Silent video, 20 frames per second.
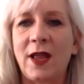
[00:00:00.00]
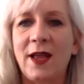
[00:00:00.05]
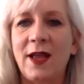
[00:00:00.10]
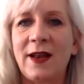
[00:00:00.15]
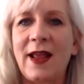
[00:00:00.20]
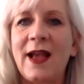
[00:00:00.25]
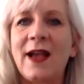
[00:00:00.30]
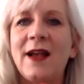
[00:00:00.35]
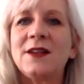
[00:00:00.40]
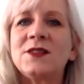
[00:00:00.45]

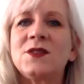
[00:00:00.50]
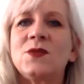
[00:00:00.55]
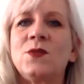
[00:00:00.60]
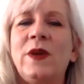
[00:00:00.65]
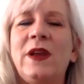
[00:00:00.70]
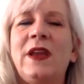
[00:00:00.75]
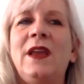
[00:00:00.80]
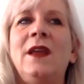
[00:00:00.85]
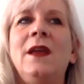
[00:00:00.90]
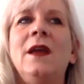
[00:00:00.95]
And as
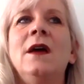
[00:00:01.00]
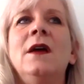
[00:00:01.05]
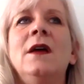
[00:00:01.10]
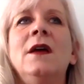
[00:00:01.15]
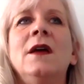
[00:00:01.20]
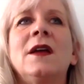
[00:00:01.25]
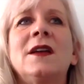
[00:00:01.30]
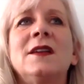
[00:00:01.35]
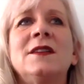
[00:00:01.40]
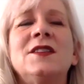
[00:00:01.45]
we
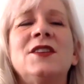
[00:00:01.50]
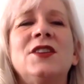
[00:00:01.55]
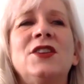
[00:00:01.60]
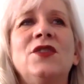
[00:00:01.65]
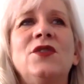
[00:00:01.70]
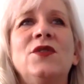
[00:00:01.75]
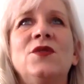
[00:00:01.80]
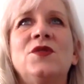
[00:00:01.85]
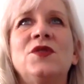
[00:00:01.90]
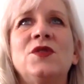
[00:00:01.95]

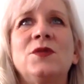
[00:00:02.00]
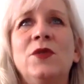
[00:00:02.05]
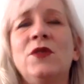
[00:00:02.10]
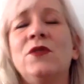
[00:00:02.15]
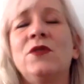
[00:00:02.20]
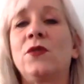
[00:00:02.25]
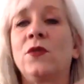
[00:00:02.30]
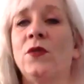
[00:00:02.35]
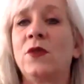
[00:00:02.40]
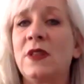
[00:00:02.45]
continue to
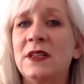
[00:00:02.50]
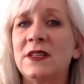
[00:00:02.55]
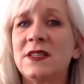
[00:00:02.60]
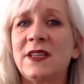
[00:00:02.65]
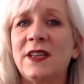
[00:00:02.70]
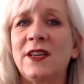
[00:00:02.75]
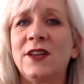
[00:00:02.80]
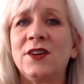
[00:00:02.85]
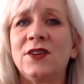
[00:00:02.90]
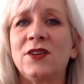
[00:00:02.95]
move through this
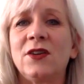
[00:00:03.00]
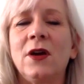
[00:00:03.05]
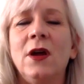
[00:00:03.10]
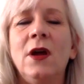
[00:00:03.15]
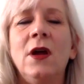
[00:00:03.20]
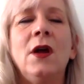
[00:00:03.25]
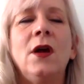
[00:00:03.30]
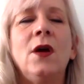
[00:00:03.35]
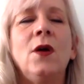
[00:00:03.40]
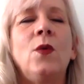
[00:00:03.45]
year,
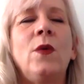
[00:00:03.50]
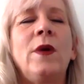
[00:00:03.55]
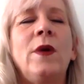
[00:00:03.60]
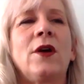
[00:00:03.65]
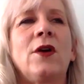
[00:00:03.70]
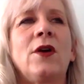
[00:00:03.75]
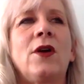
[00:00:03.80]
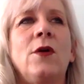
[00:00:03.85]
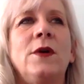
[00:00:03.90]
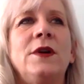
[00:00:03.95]
we
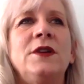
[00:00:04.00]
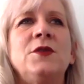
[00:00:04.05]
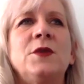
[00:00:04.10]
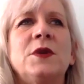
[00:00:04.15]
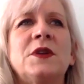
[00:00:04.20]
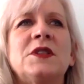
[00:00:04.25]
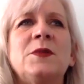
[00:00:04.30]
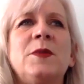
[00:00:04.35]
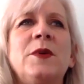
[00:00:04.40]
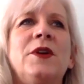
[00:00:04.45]
are going to
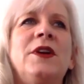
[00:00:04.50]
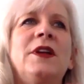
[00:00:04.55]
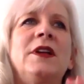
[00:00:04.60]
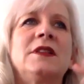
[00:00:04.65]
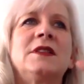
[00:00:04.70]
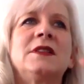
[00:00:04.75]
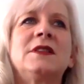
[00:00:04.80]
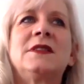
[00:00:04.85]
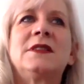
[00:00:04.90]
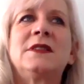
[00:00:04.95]

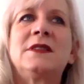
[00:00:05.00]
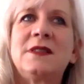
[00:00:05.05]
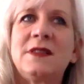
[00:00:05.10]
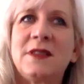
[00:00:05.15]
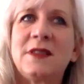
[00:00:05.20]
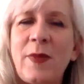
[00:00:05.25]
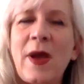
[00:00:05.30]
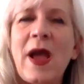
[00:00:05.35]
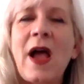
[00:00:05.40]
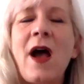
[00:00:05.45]
experience
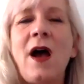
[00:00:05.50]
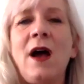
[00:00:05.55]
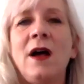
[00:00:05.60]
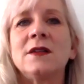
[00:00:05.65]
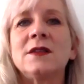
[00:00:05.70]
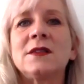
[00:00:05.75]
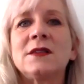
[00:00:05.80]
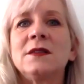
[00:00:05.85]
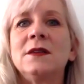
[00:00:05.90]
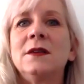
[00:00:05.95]
the
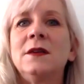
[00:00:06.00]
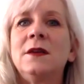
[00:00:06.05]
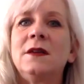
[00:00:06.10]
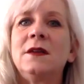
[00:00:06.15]
past,